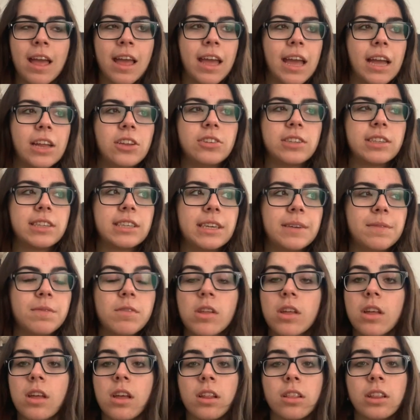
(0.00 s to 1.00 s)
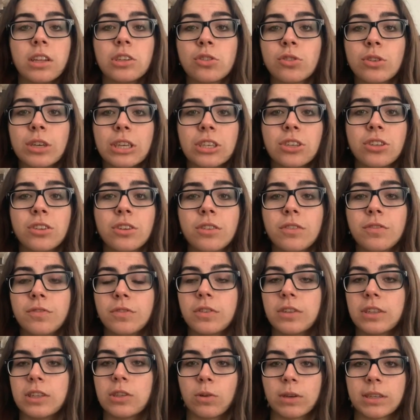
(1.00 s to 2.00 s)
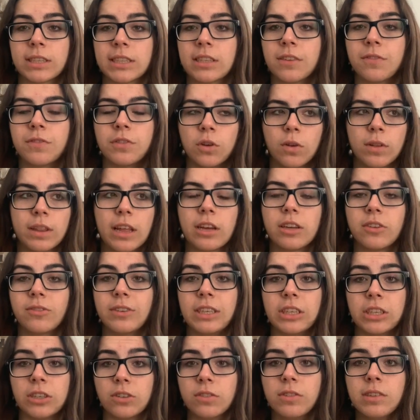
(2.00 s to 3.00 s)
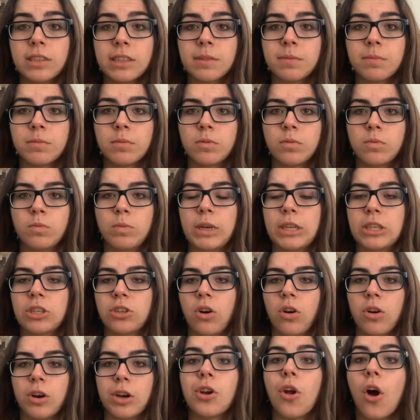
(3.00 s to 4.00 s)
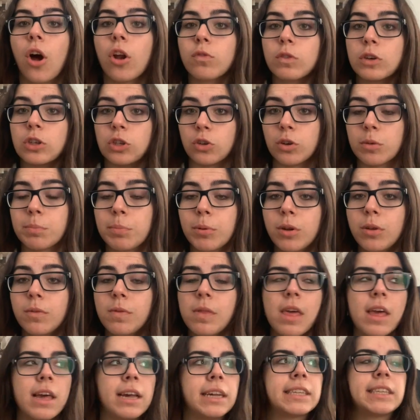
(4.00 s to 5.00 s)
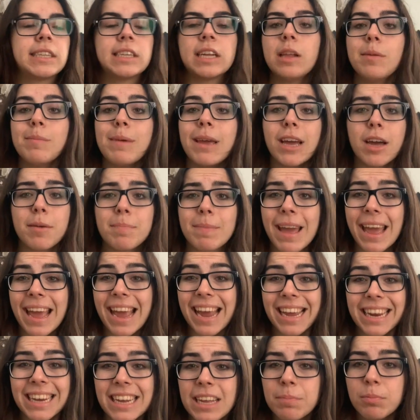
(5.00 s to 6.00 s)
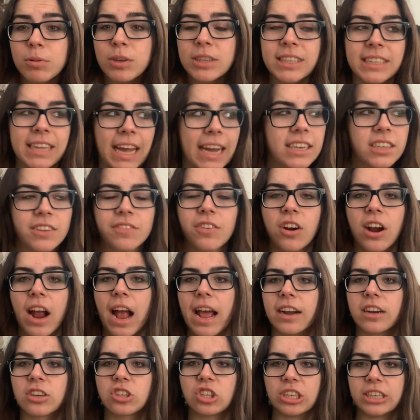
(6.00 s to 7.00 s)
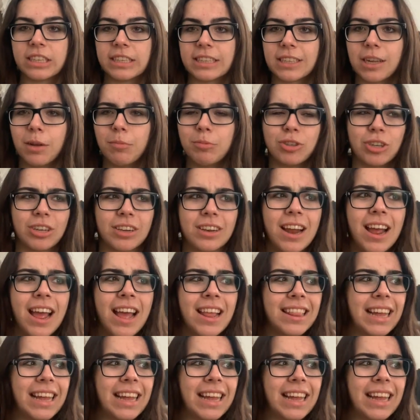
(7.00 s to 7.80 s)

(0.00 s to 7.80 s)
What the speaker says: And you see, the traditional sources of fuel that we use, which are non-renewable, still make up 80% of our energy consumption.